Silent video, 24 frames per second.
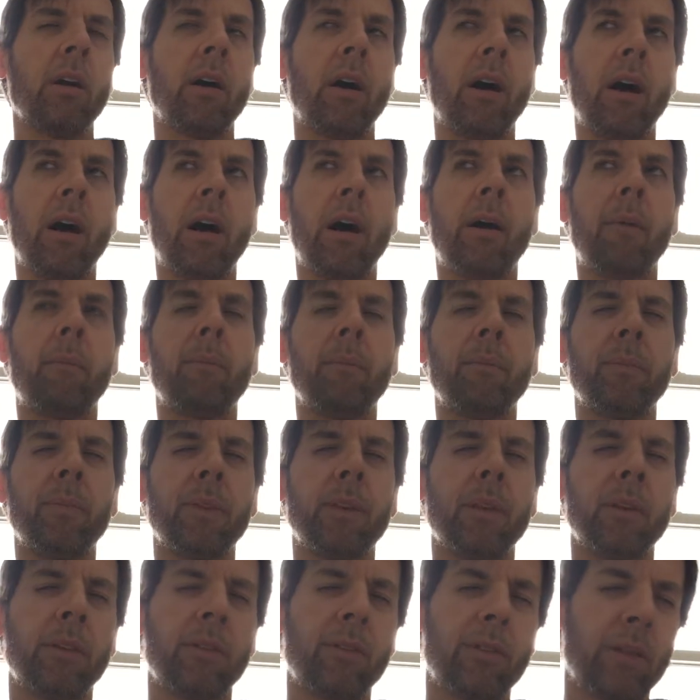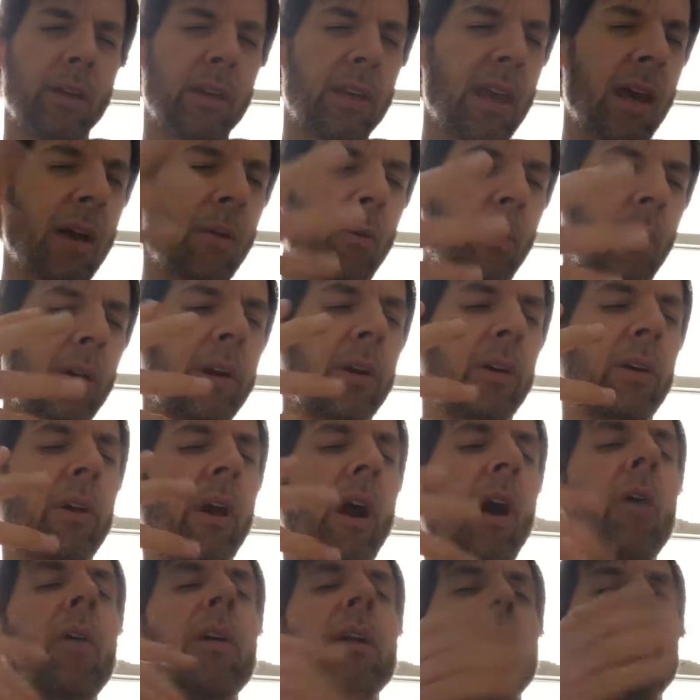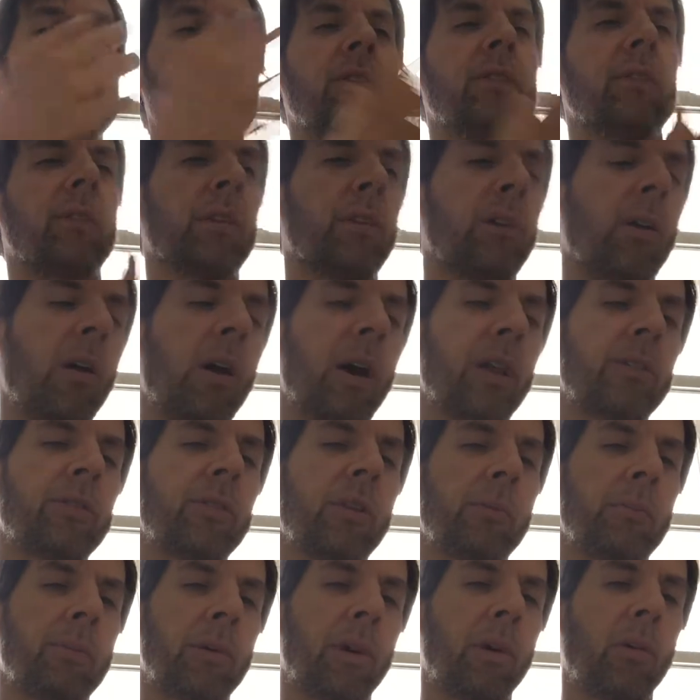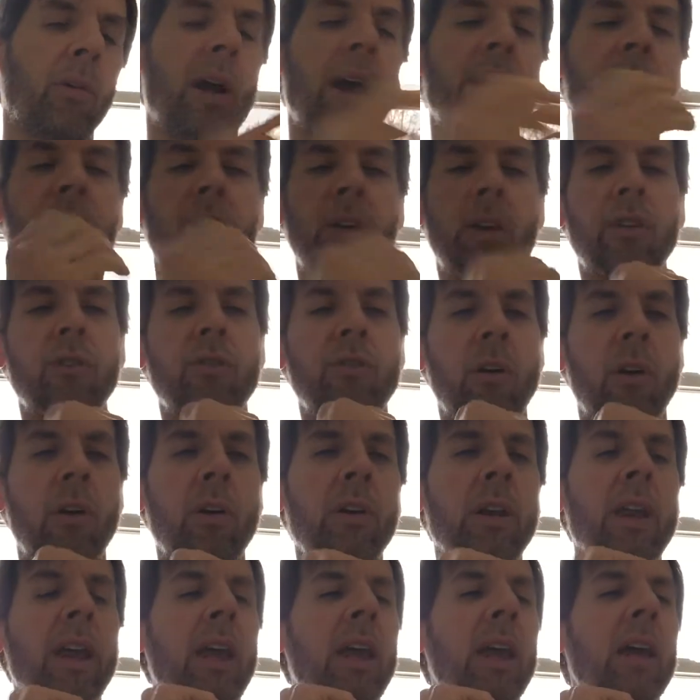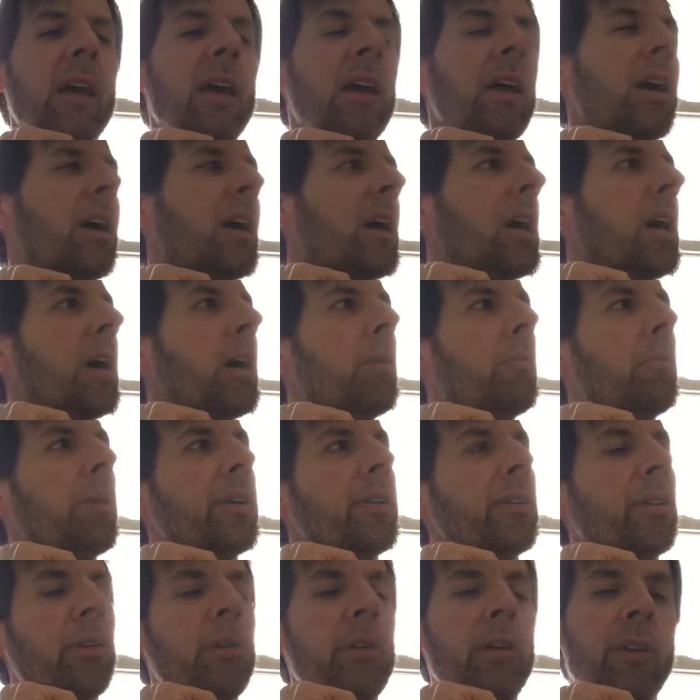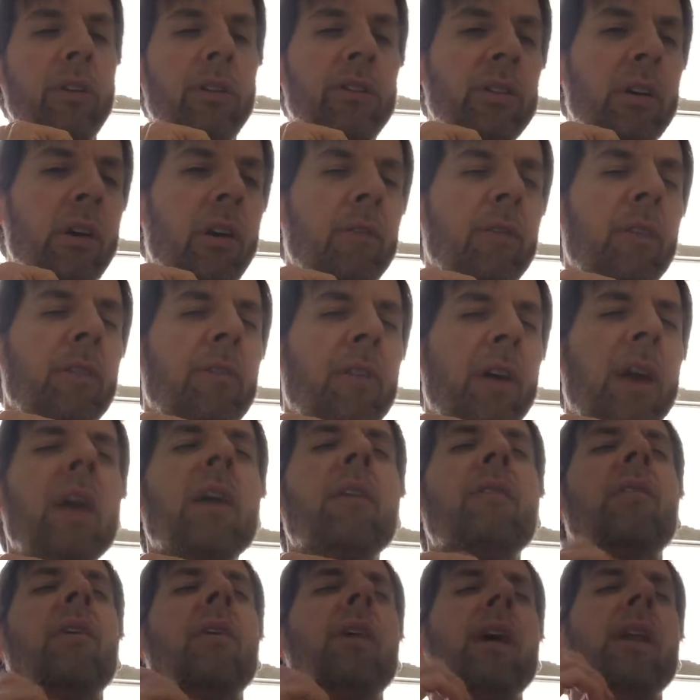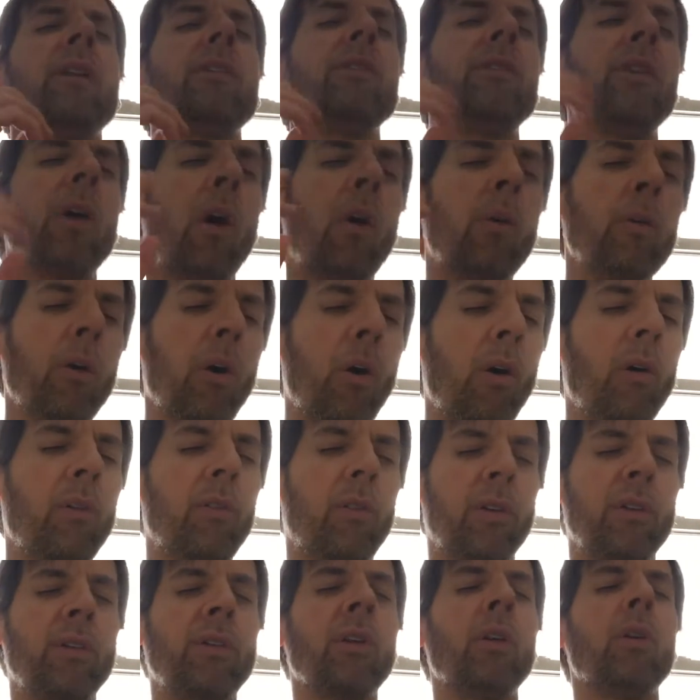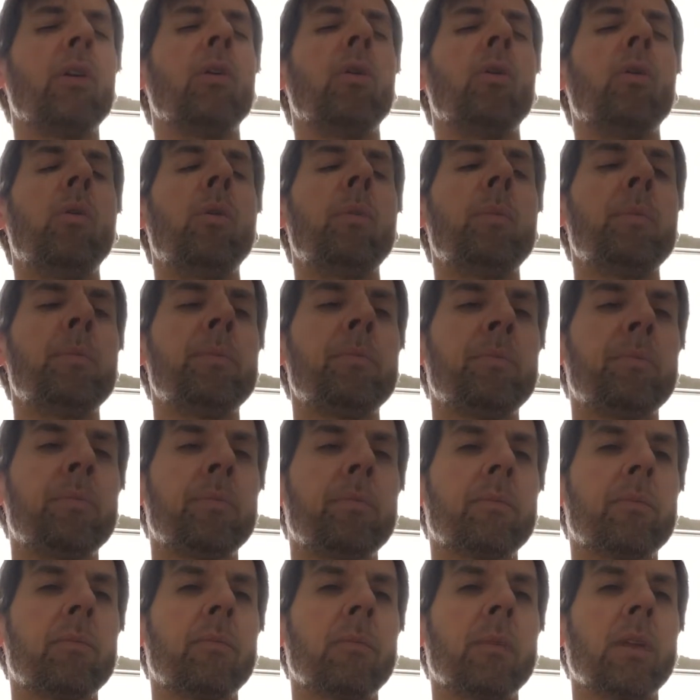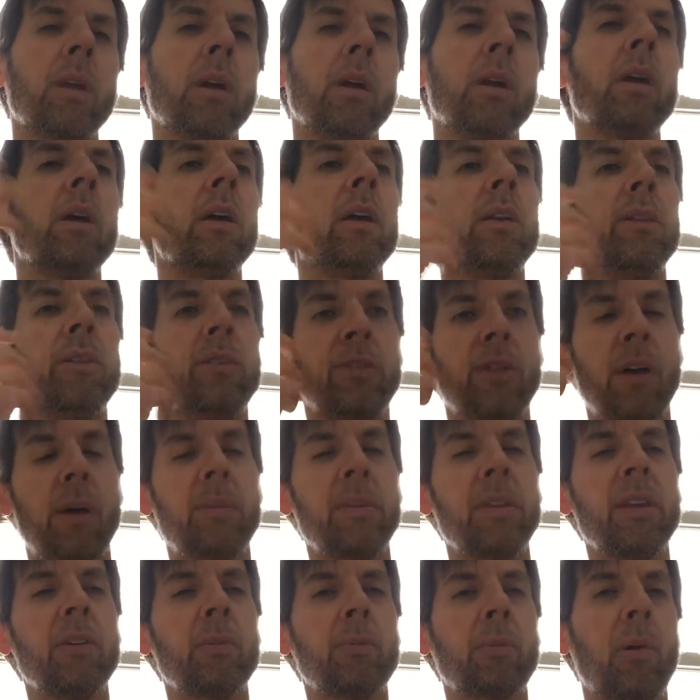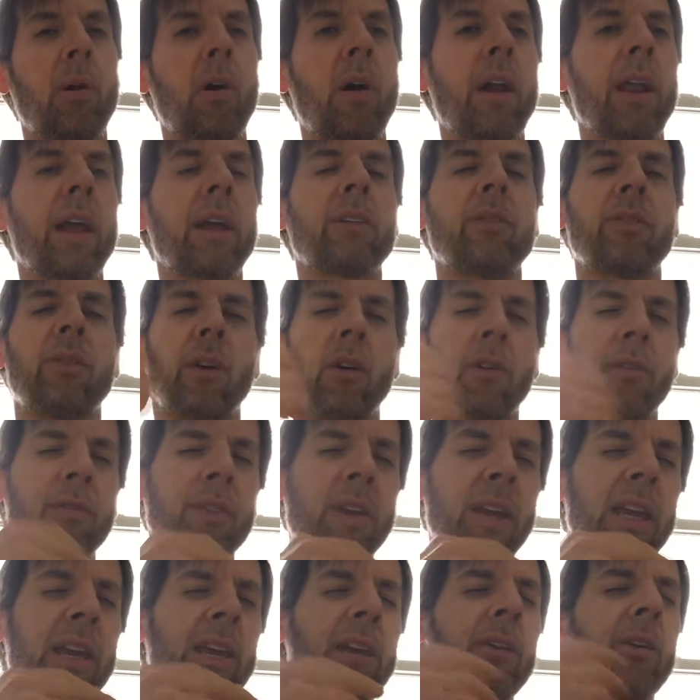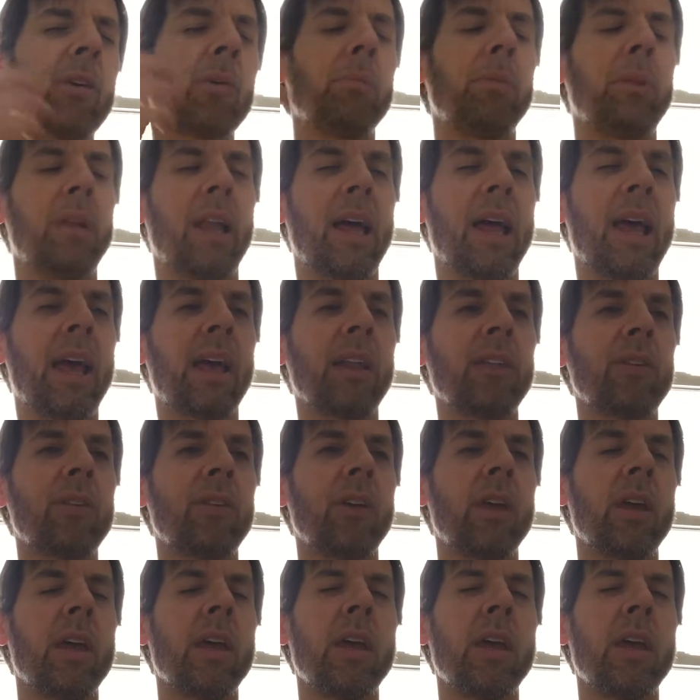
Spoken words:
to get where you're going, because it's a constant progression and journey. But do yourself a favor and don't overdo some of these products that are vegan or plant,